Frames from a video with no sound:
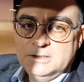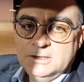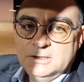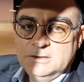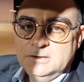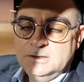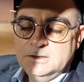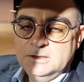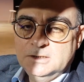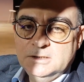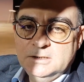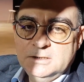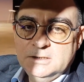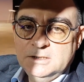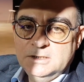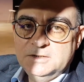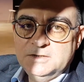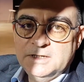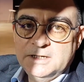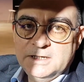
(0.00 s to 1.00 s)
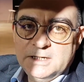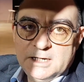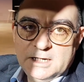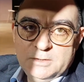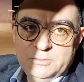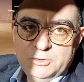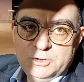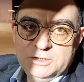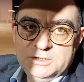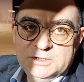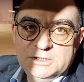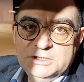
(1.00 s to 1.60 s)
and the E-Tech hybrid